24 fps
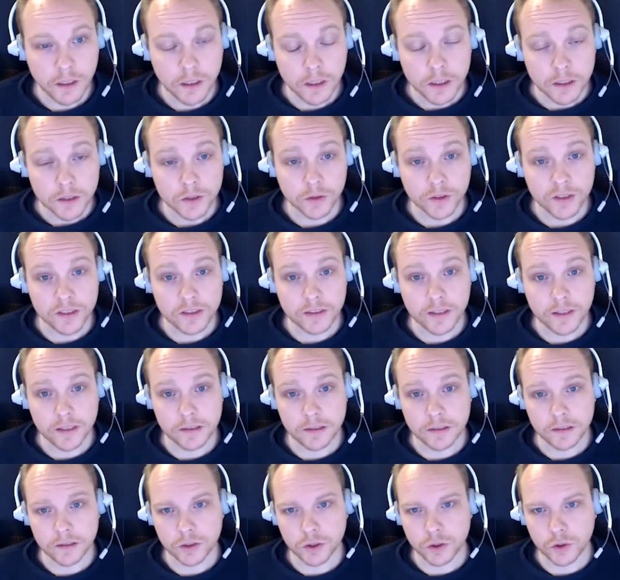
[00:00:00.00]
So these
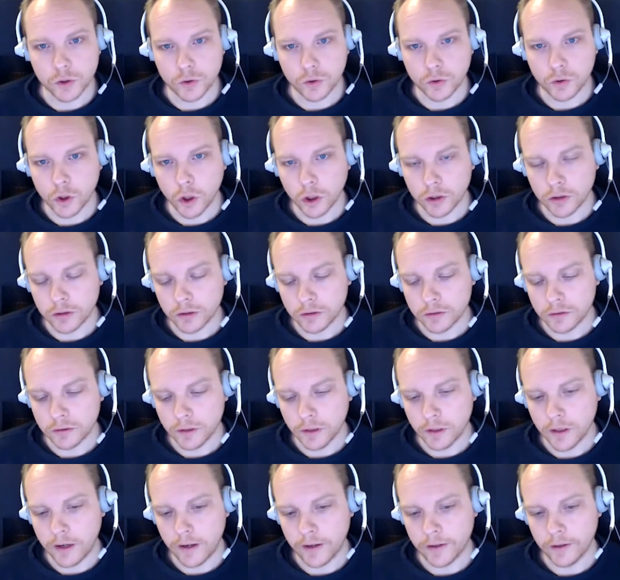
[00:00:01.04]
tests should not
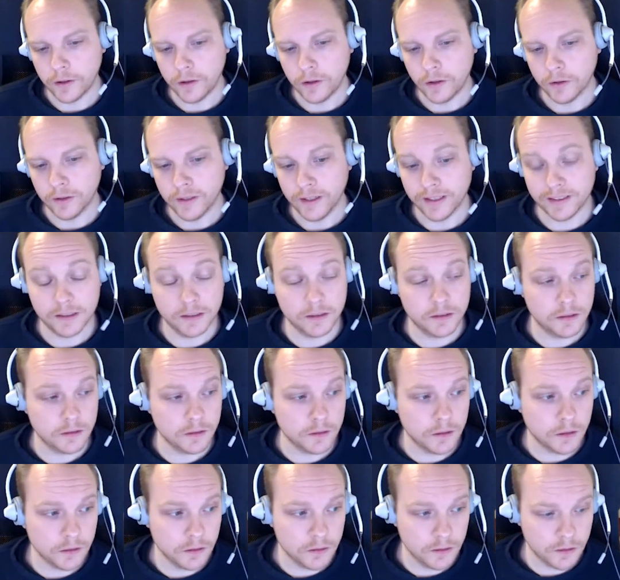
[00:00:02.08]
rely on existing
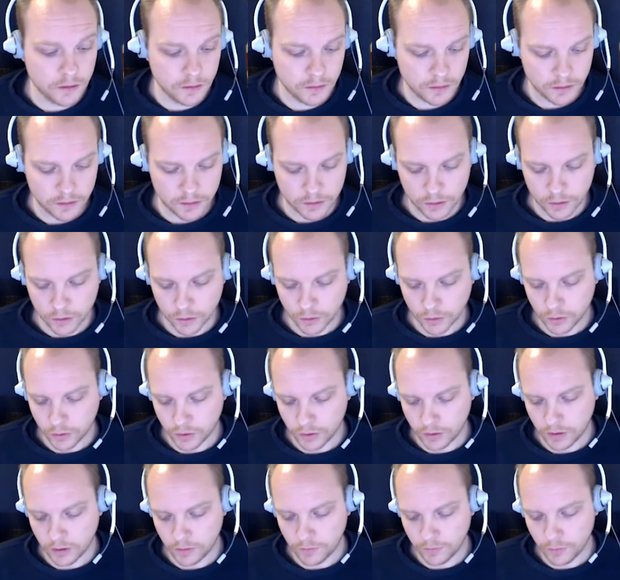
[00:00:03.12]
content. So
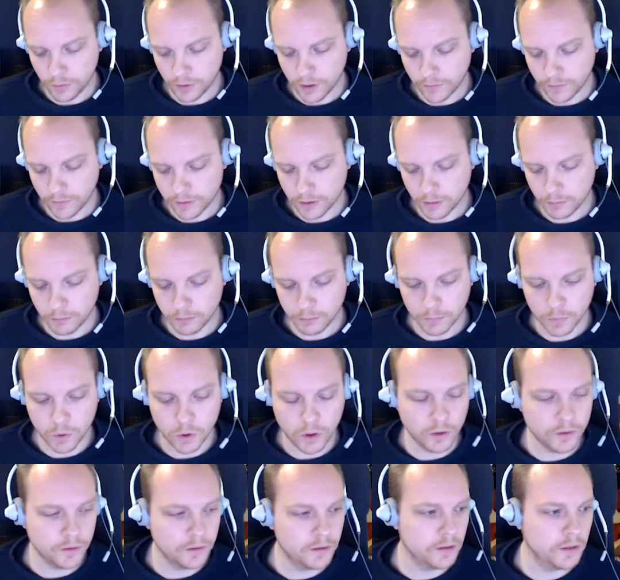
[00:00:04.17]
if you have some
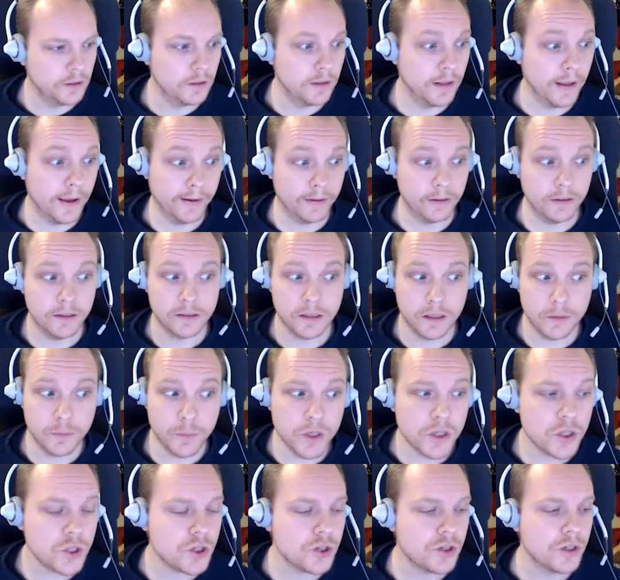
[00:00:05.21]
content like this
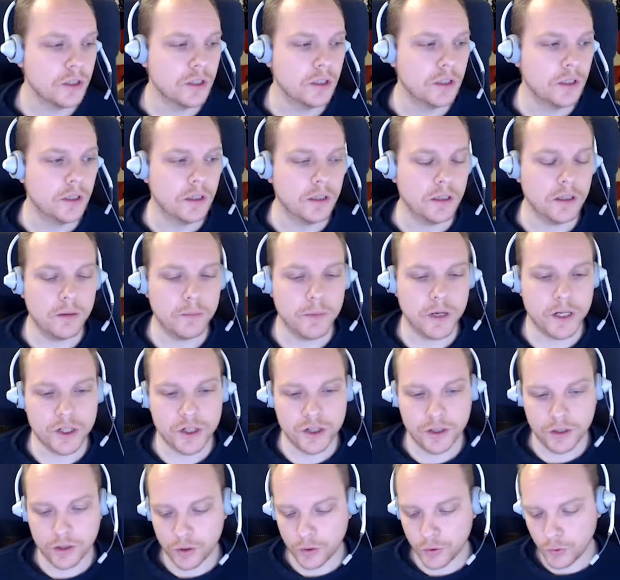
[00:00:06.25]
image,
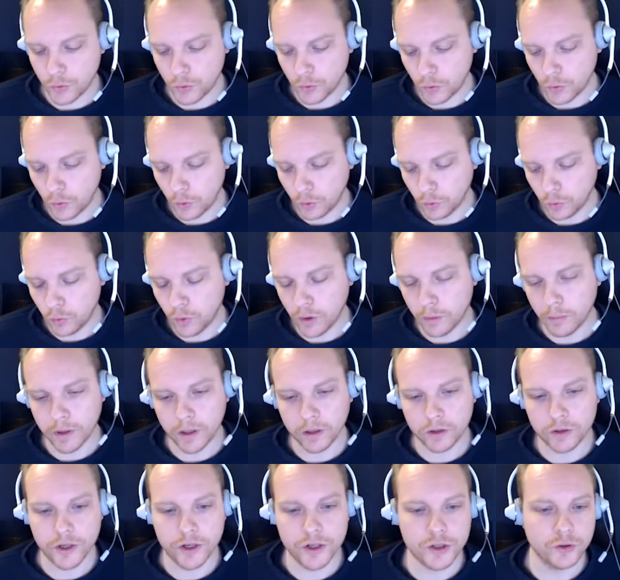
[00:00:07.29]
imagine you do a
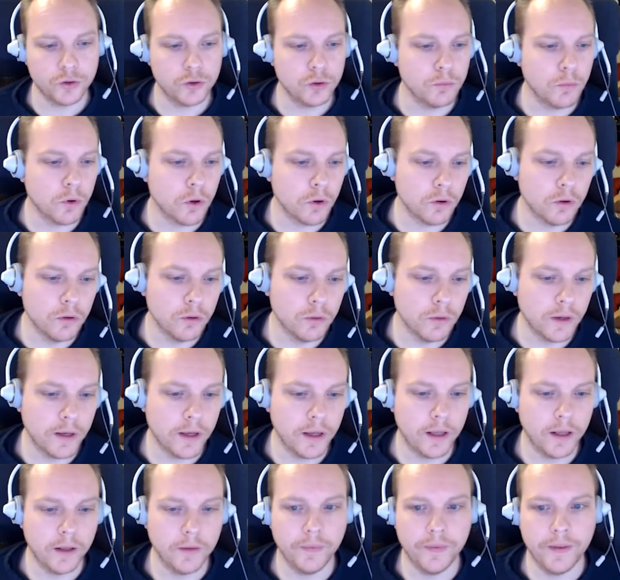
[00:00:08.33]
migration tomorrow
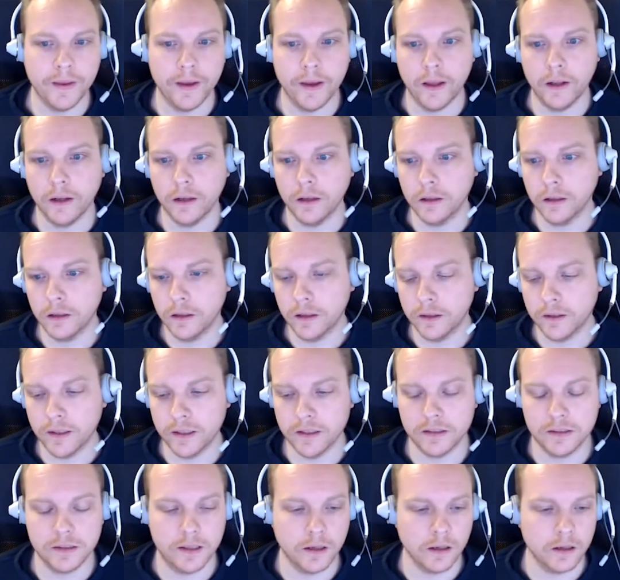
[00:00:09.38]
and then the
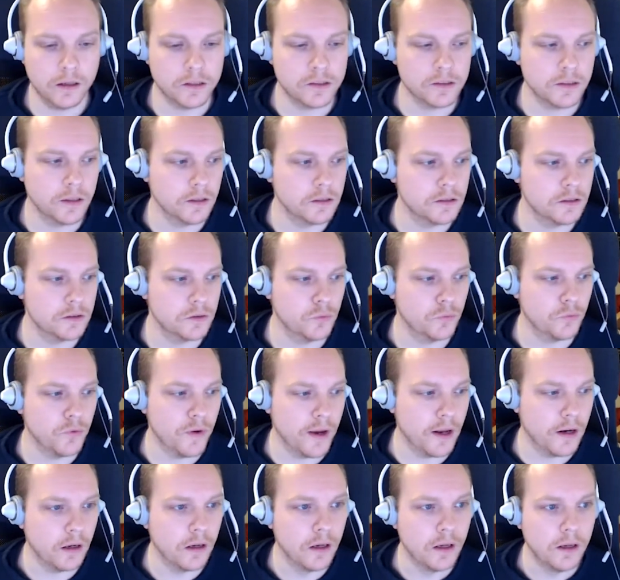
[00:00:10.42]
test suddenly starts to
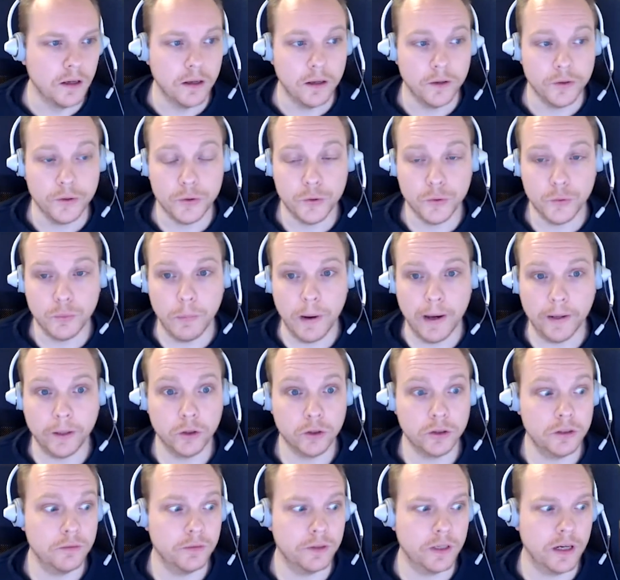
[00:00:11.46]
fail. You might
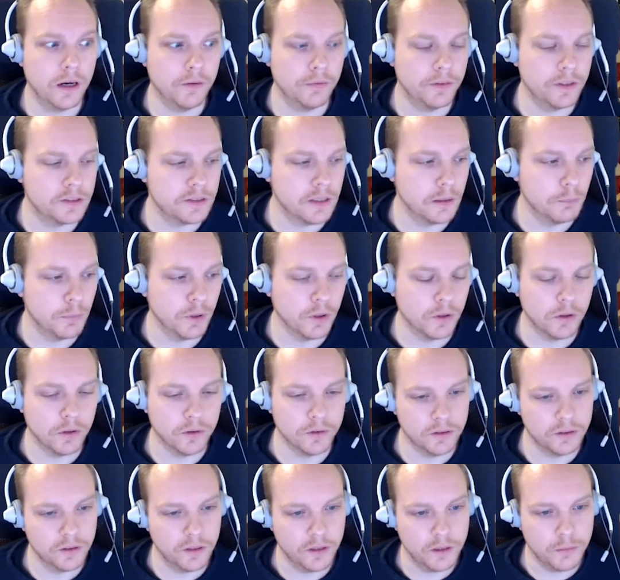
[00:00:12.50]
not even have the sample
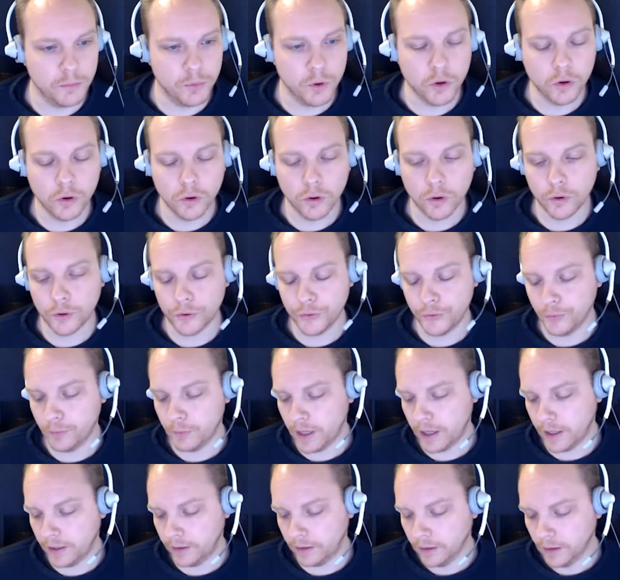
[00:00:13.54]
content anymore, or you
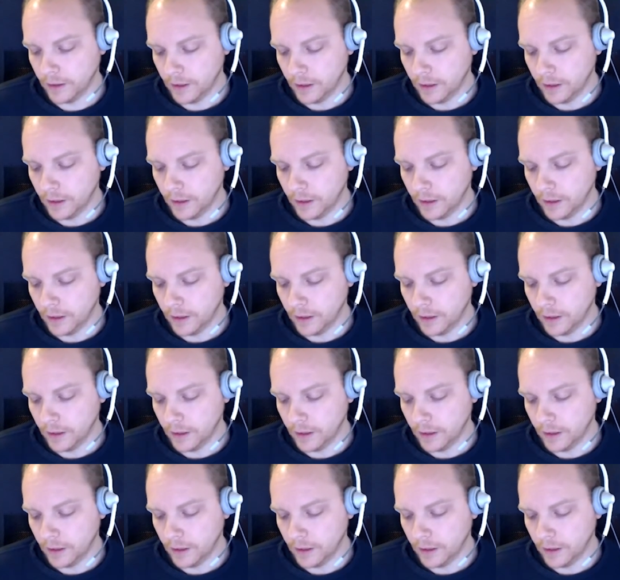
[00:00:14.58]
might